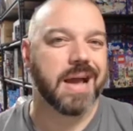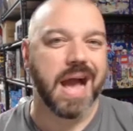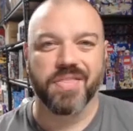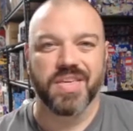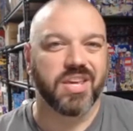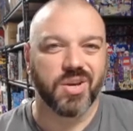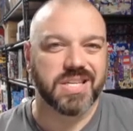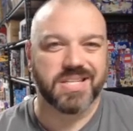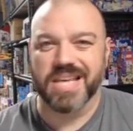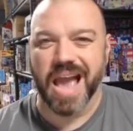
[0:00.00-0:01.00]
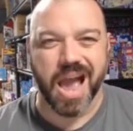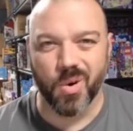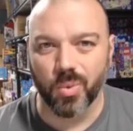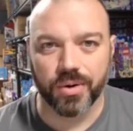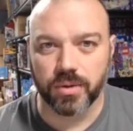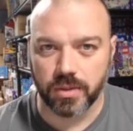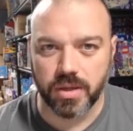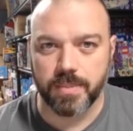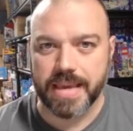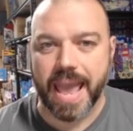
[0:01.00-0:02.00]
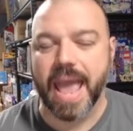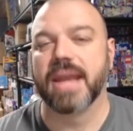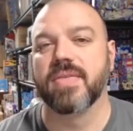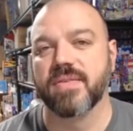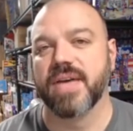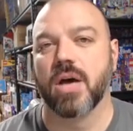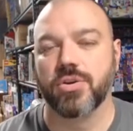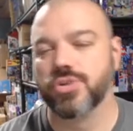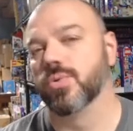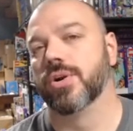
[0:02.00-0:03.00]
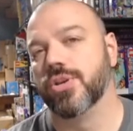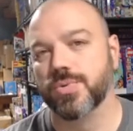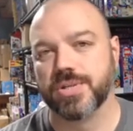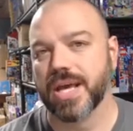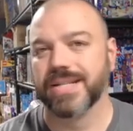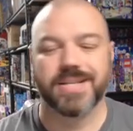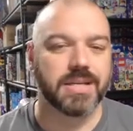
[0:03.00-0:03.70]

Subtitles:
I think you can see how we're going to be adding the value to our used sets,